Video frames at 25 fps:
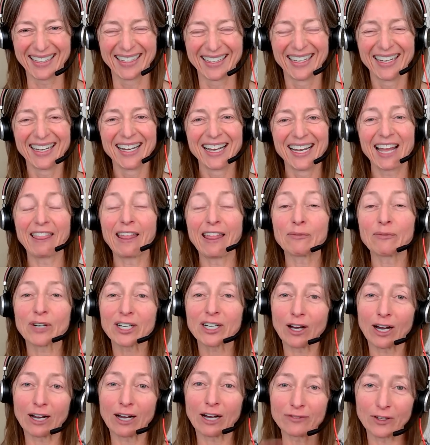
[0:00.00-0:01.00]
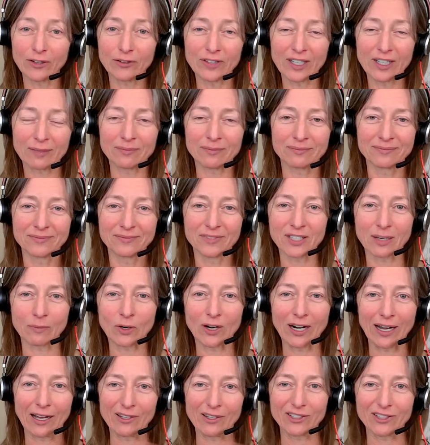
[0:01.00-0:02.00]
and then we're going to offload them
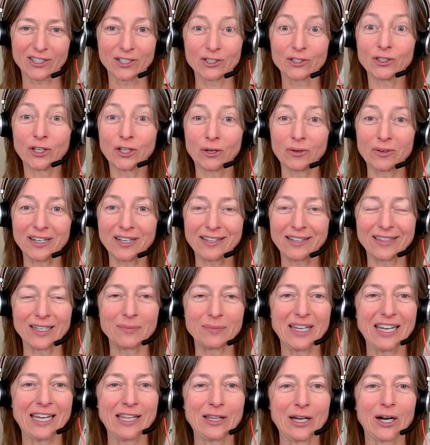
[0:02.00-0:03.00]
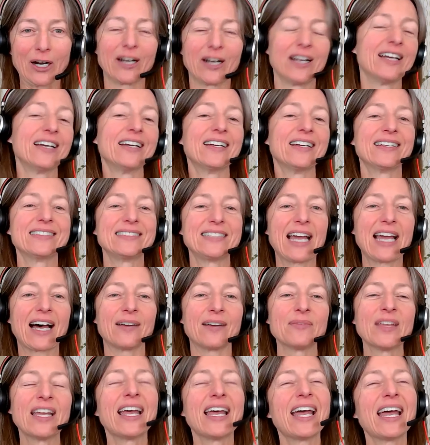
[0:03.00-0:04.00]
somewhere else because you don't right, need them exactly. either.
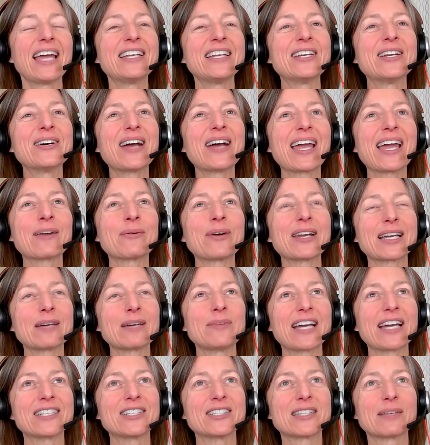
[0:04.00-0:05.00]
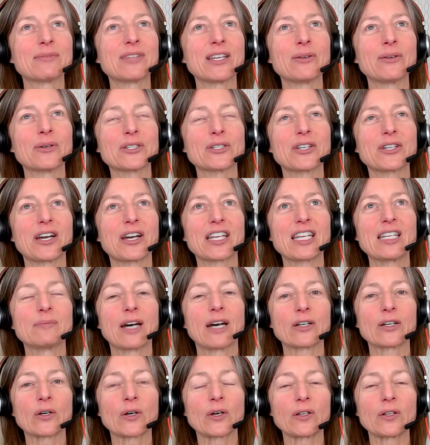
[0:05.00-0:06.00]
Yeah. yeah. And, you know, and I want to come back to something you were talking
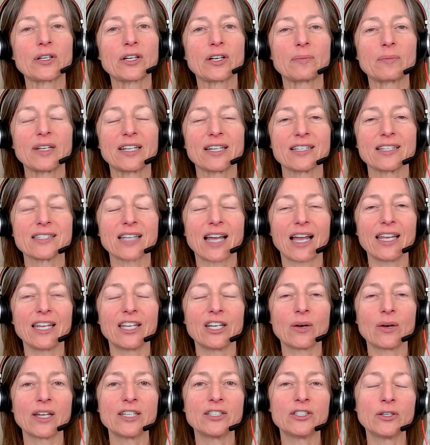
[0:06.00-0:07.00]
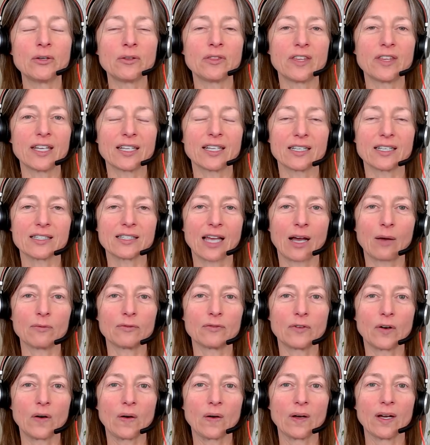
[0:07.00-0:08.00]
about earlier because, you know, I do think it is
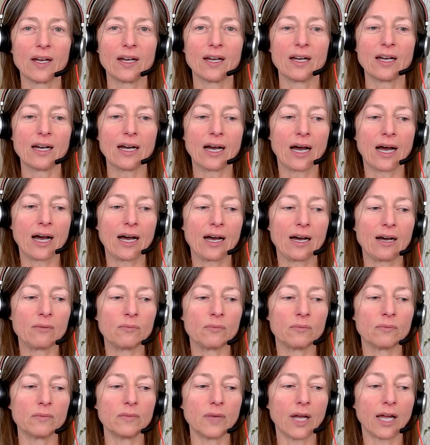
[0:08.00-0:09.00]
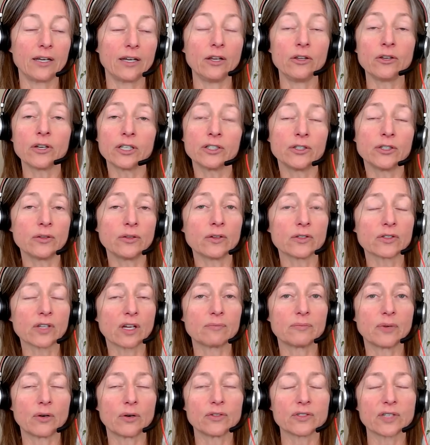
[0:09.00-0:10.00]
helpful. Um, and you can do this
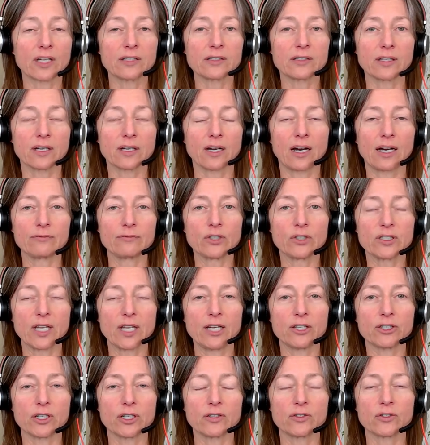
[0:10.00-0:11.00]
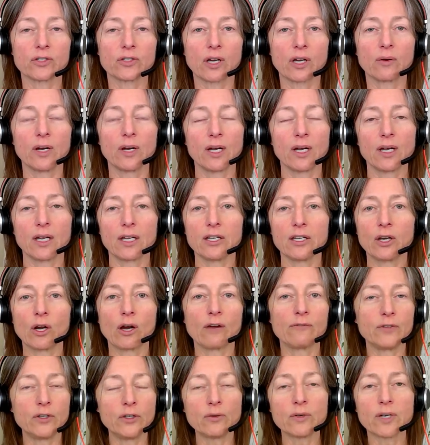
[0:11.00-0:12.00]
on both sides of the conversation. So, you know,
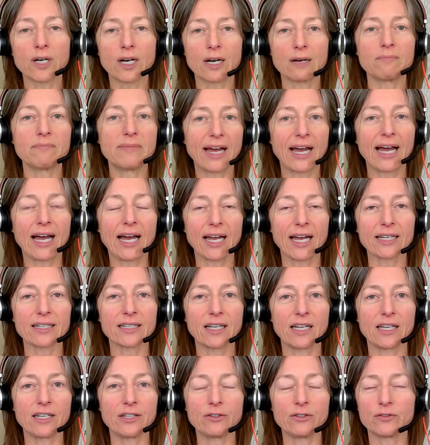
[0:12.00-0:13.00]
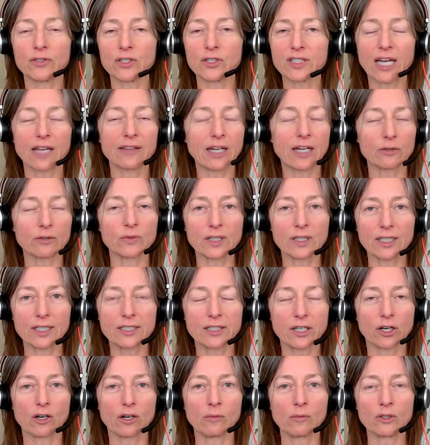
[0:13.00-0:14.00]
if you come back and you just had that really
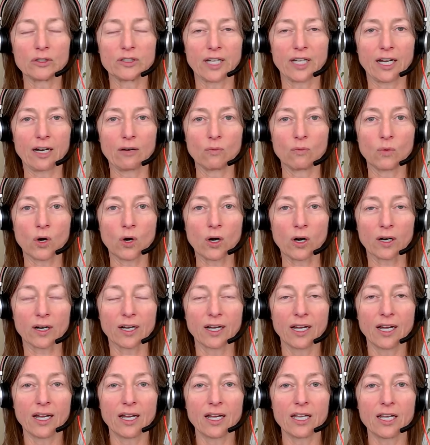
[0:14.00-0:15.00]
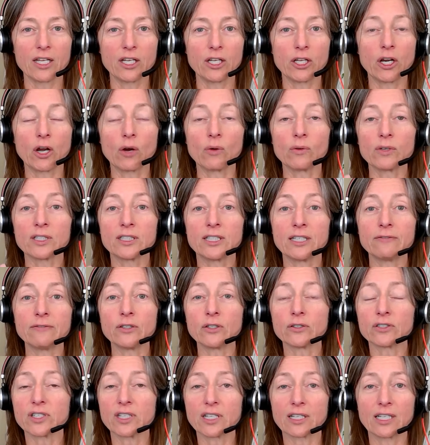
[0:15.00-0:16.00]
terrible day at work, you know, give
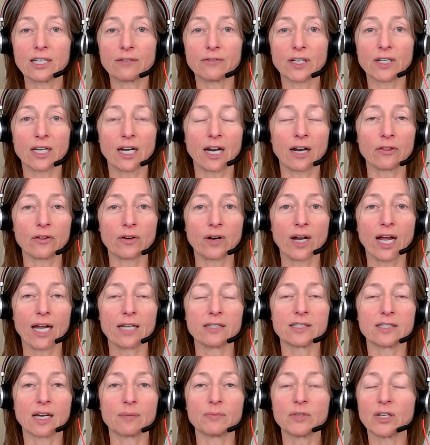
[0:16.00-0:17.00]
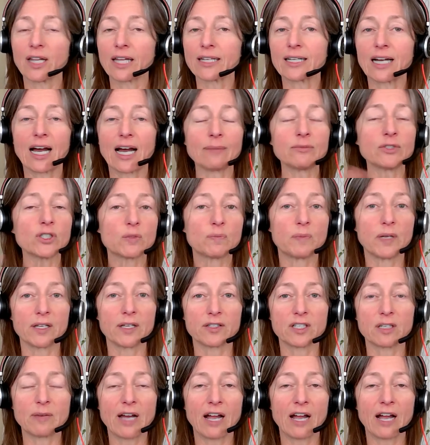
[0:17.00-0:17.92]
your significant other a heads up. You're like, I'm just pissed